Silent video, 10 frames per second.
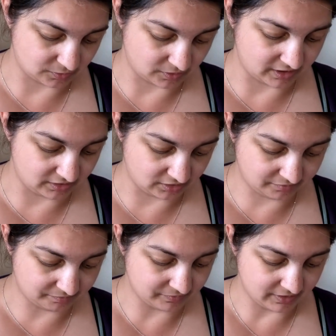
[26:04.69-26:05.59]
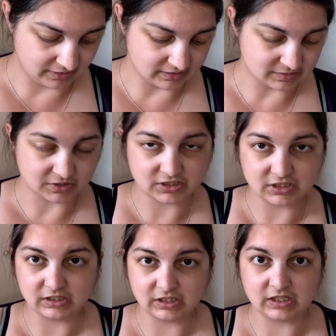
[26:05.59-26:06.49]
quite a lot,
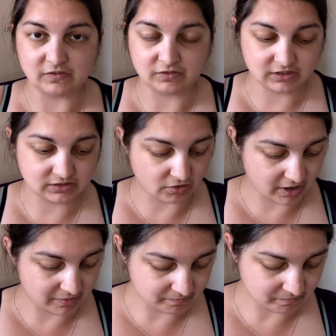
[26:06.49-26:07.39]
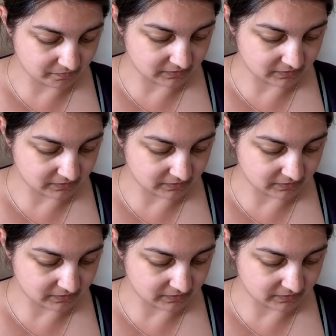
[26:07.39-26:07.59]
especially in the evening time,